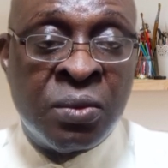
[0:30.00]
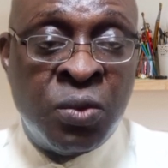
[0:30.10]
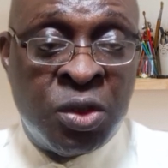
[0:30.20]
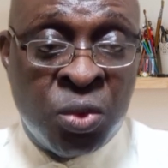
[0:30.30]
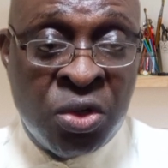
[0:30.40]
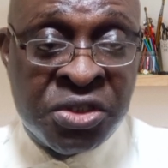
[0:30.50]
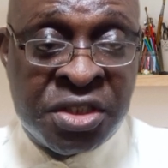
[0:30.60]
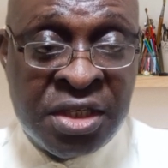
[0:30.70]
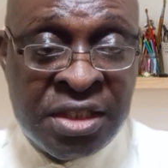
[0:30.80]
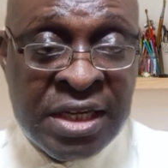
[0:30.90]
which
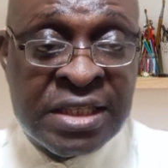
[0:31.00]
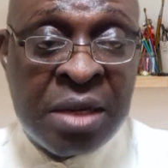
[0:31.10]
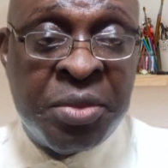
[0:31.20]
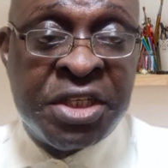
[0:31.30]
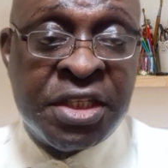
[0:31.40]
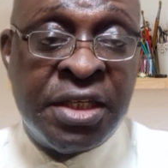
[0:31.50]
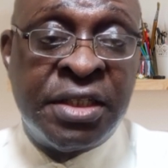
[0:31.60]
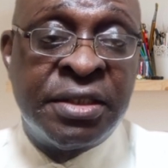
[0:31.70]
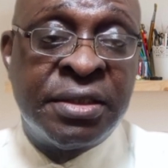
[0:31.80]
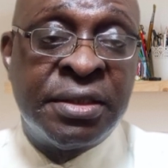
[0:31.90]
was
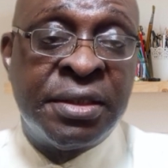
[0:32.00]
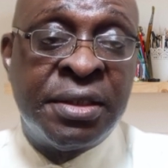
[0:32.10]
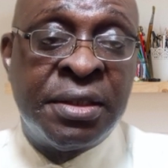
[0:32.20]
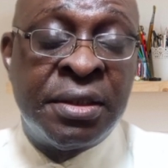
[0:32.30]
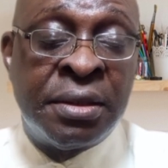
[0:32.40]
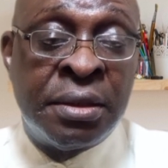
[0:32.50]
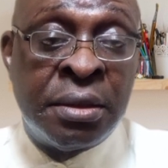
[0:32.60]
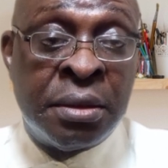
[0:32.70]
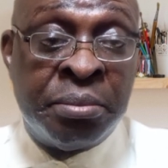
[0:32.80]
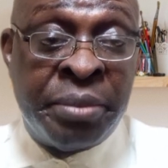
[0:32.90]
exacerbated
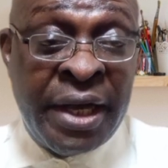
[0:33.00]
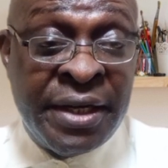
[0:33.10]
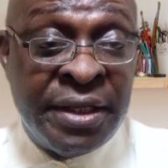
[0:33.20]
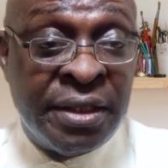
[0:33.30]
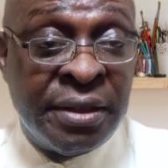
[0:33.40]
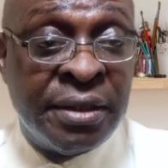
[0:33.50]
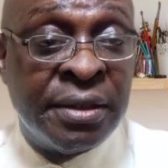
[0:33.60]
by the